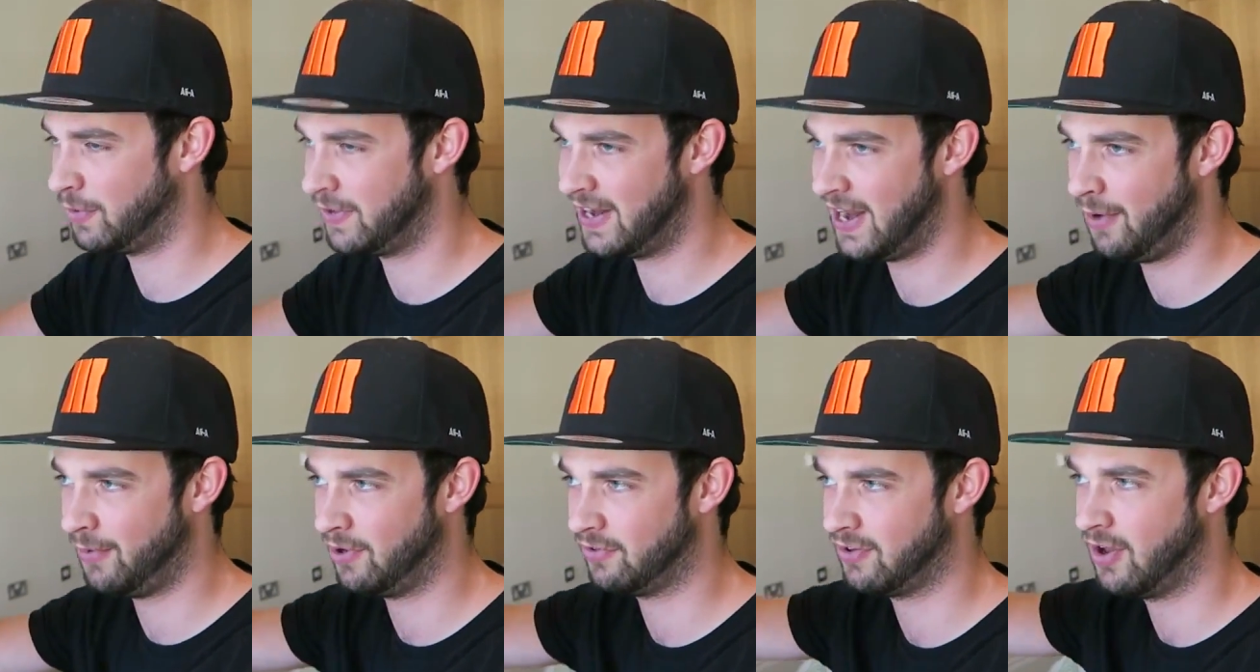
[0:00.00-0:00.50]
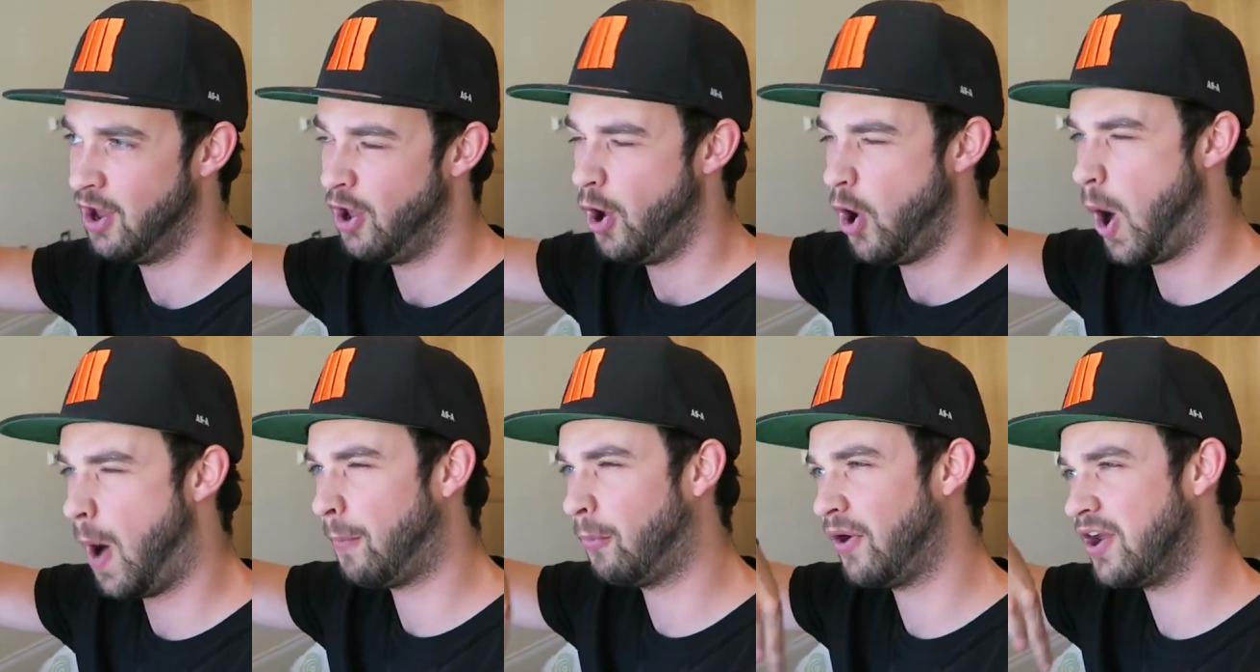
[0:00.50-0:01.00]
I went there when I was
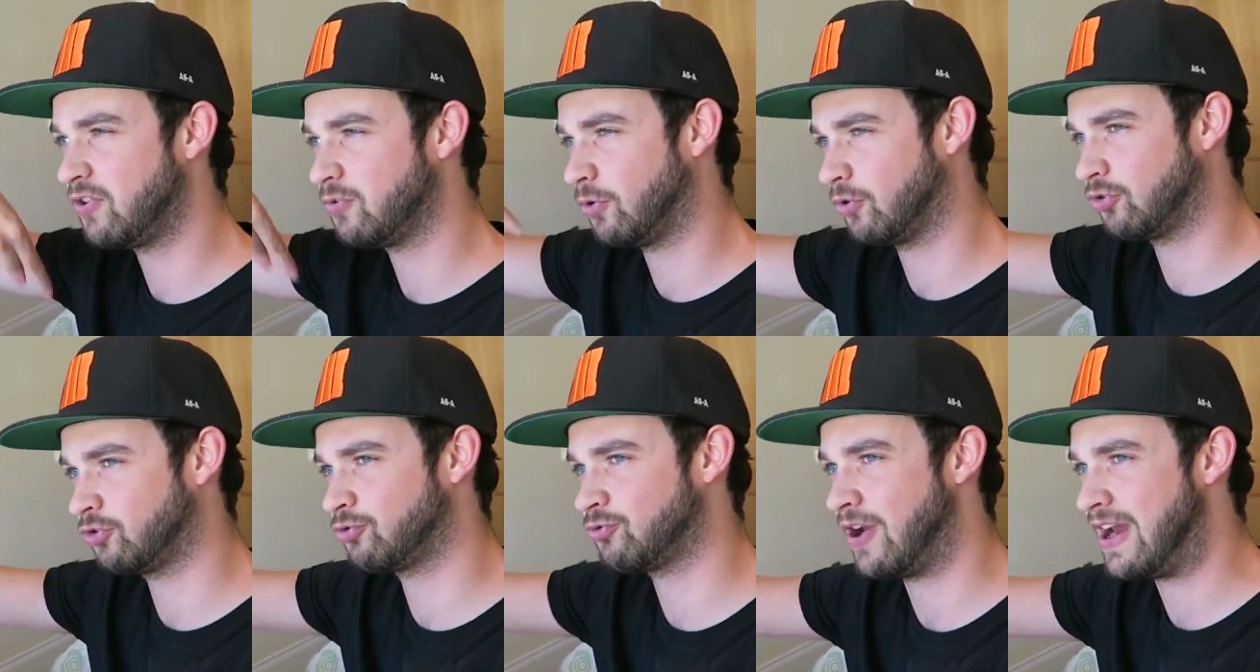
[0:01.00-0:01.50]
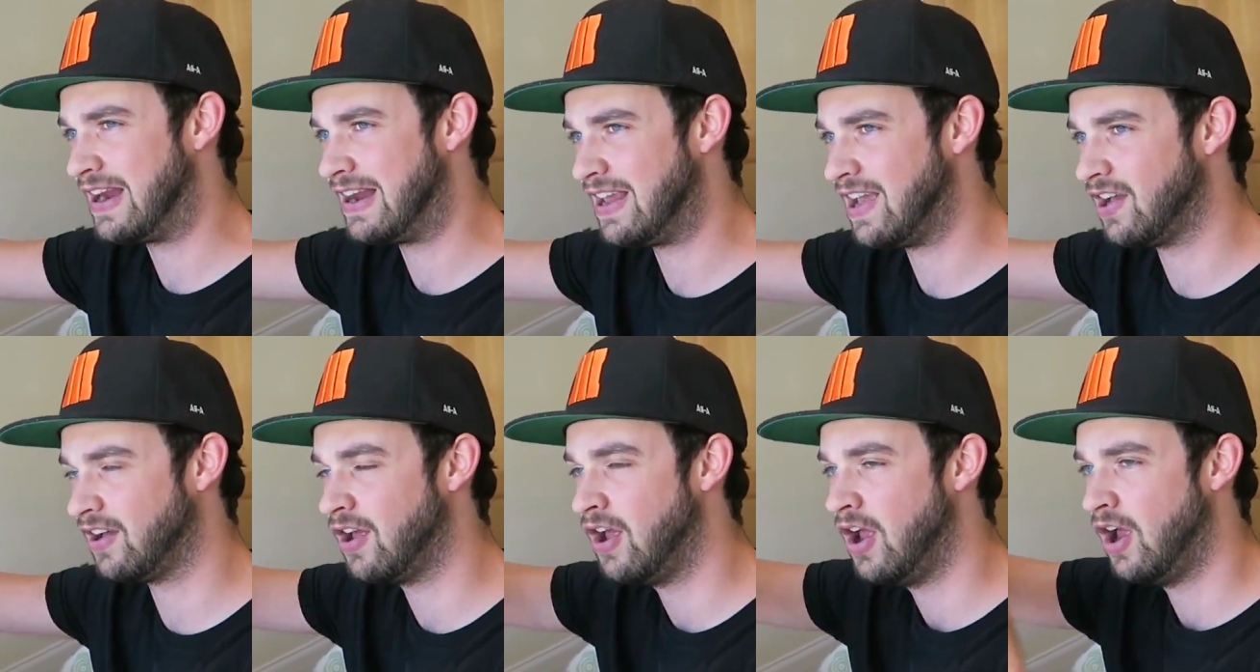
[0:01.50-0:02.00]
on my way to
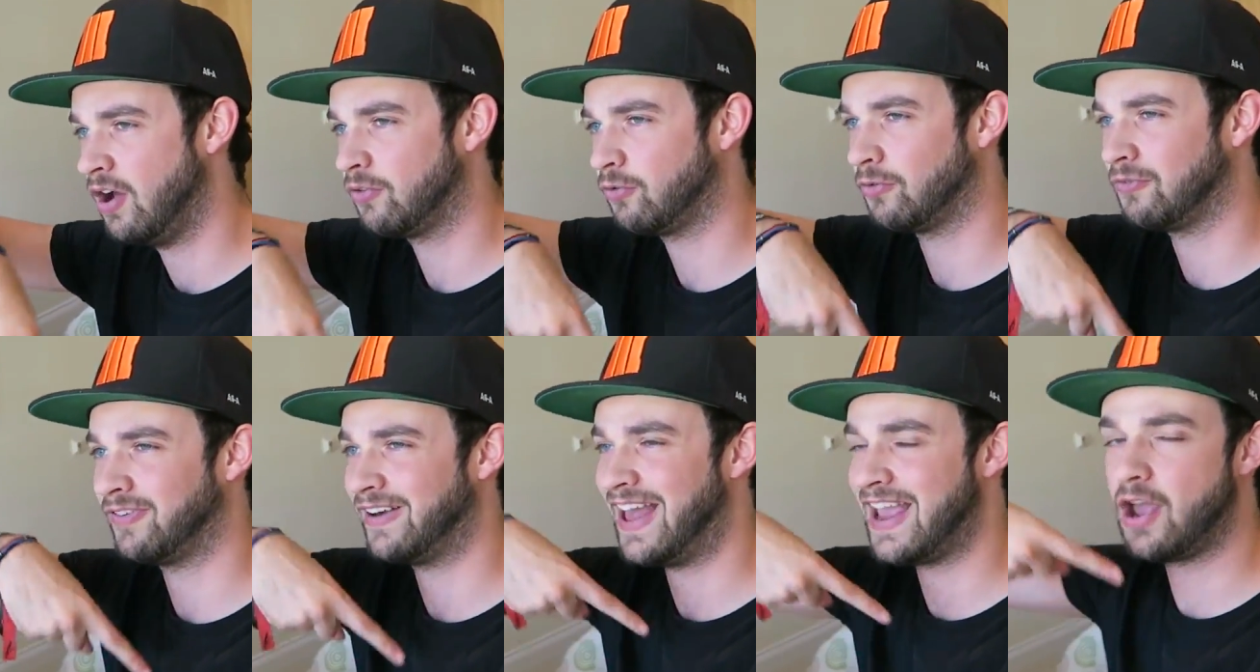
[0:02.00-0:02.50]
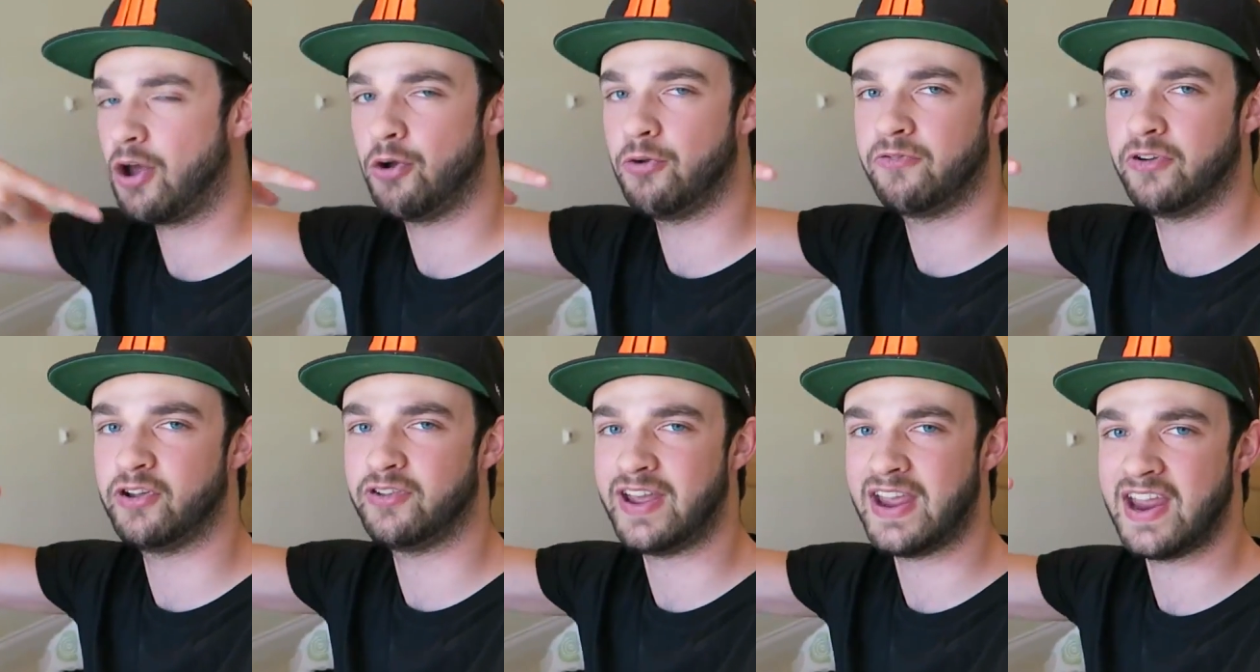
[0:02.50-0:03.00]
Australia, sort of
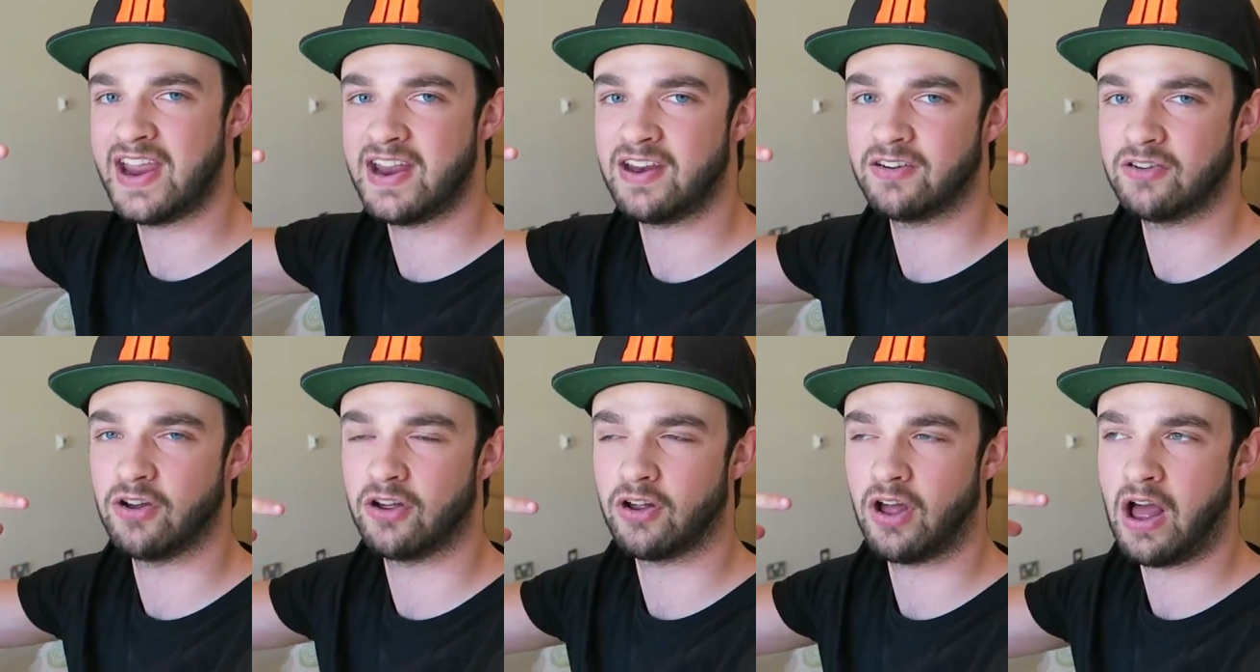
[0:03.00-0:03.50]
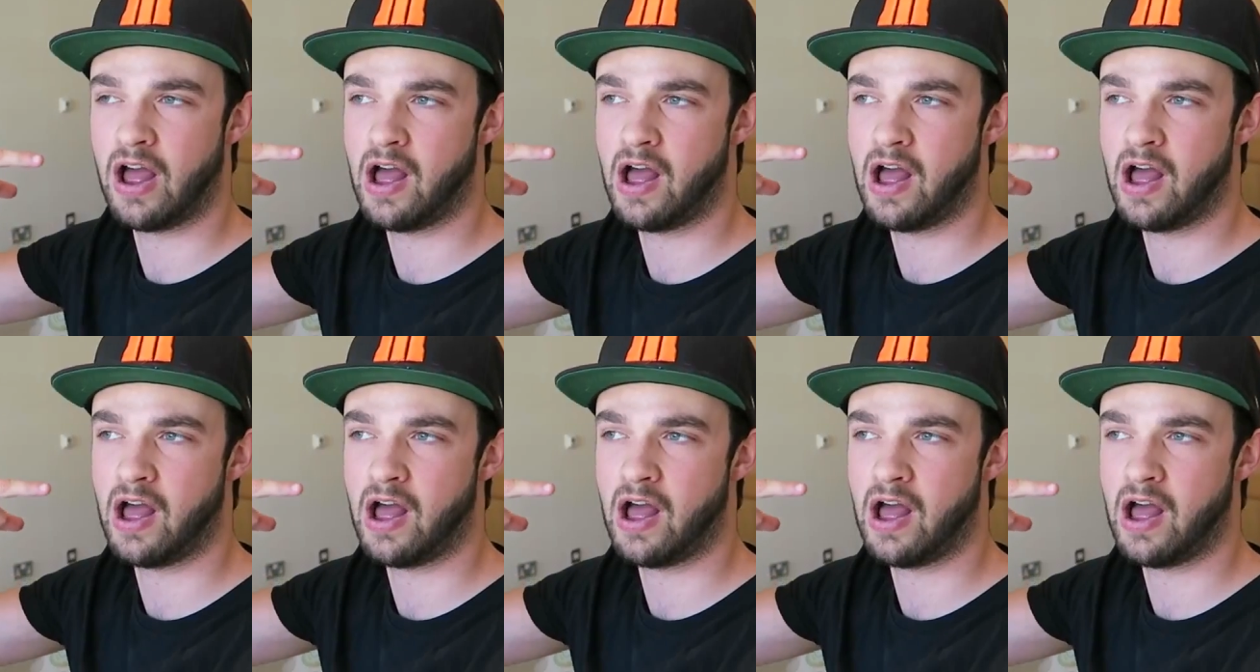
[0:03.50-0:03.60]
layovered in